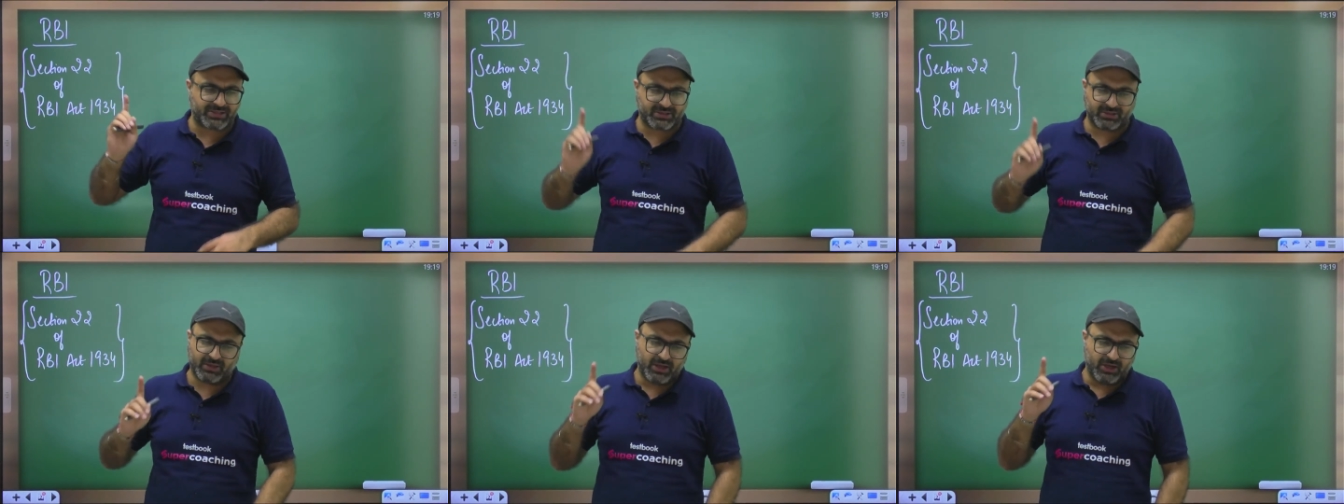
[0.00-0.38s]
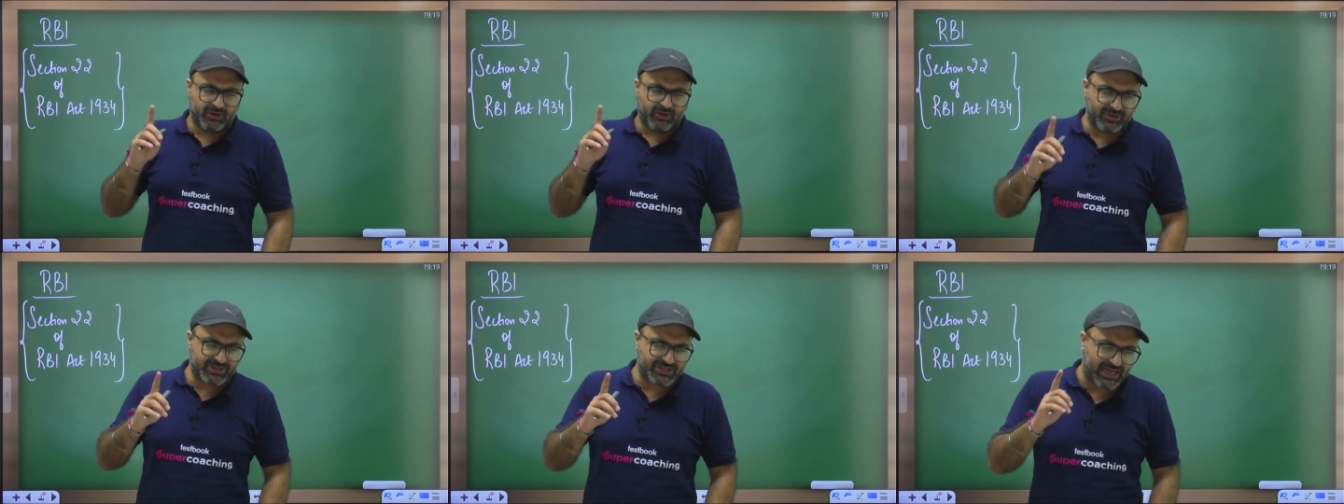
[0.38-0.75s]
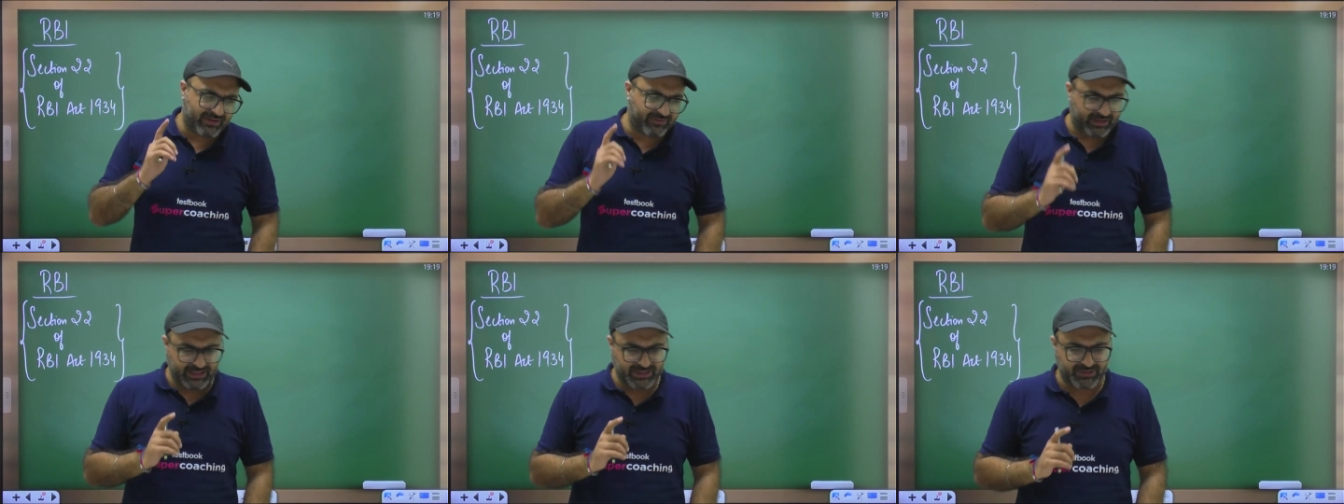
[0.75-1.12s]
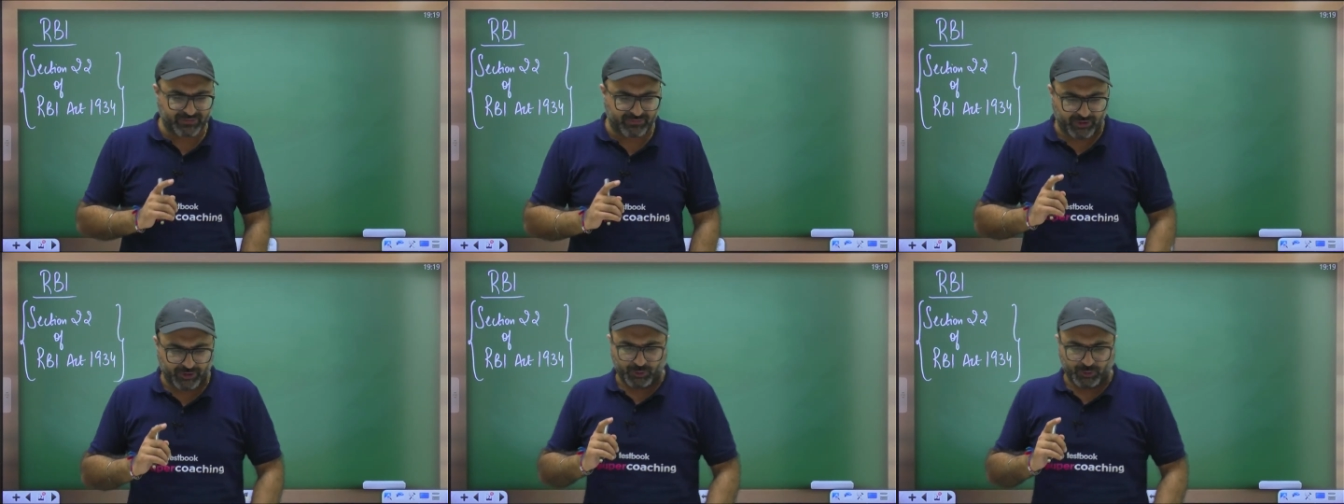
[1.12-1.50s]
which I have raised for you.
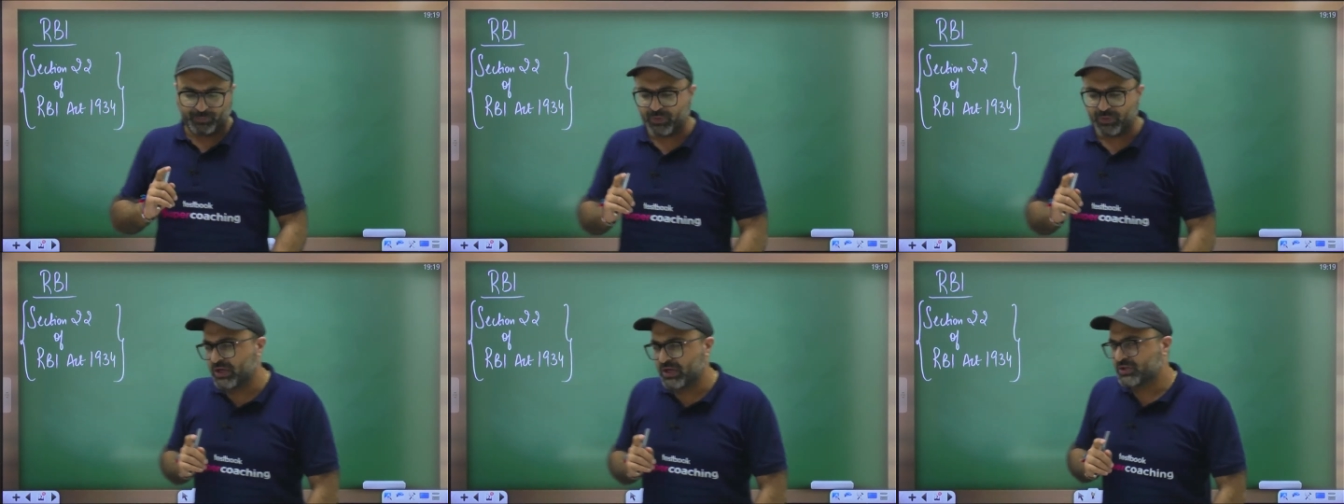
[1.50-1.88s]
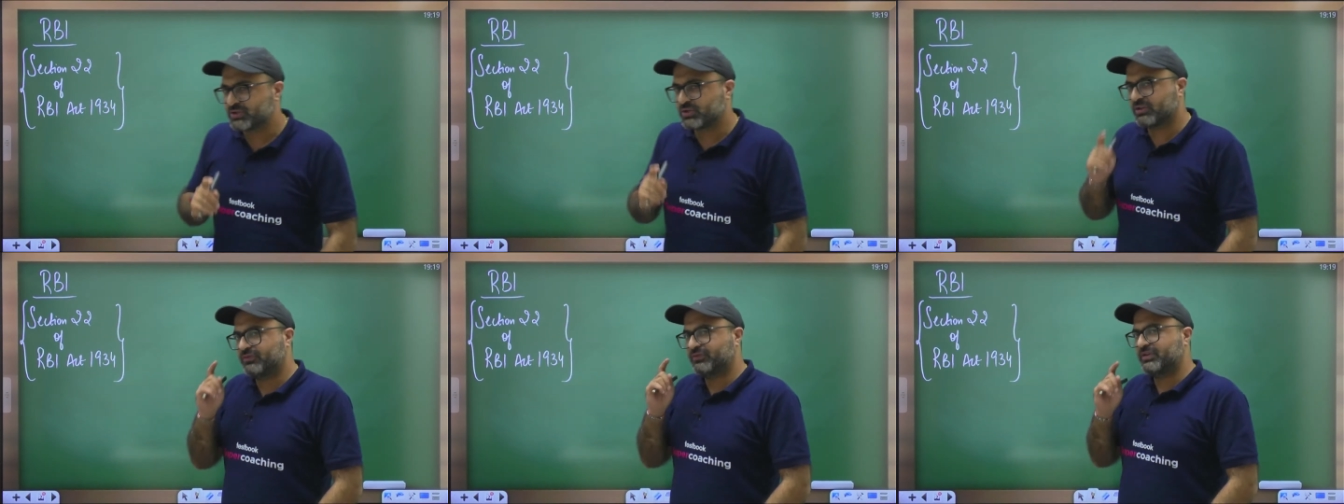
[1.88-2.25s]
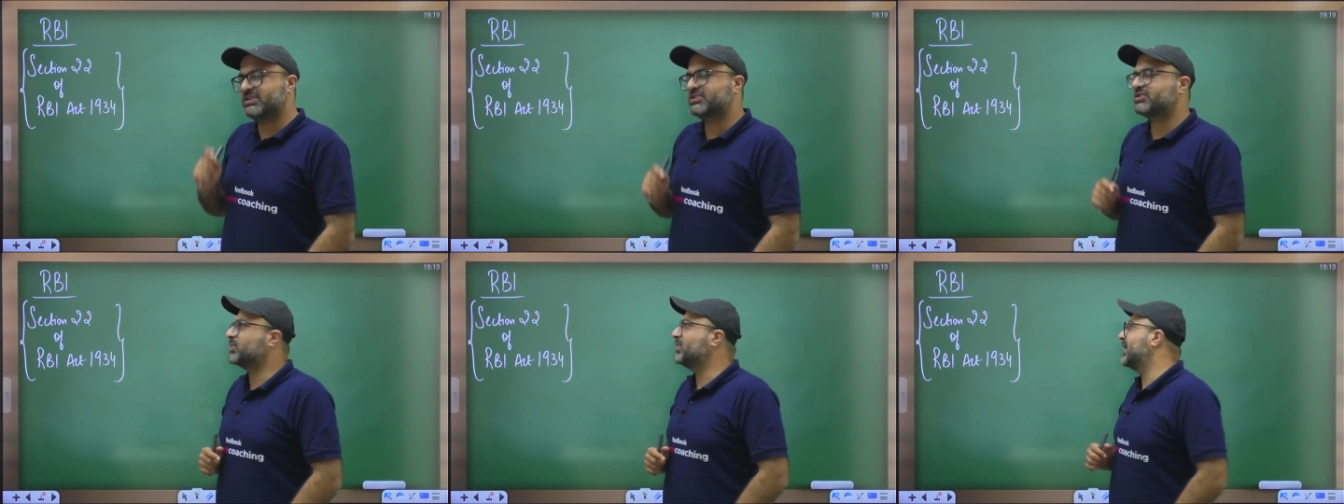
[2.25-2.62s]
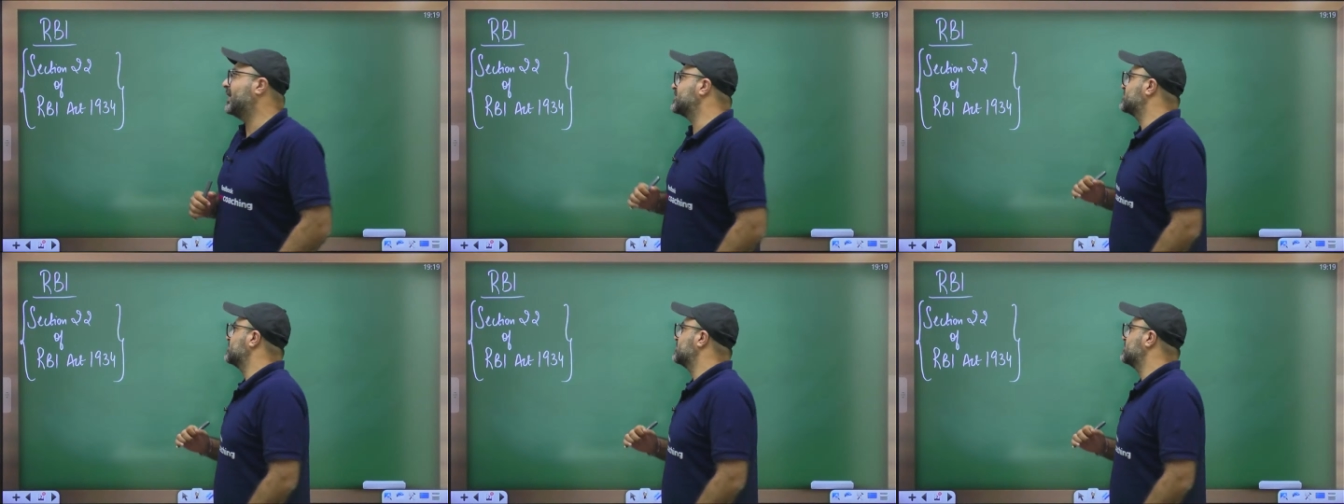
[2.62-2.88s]
So the first question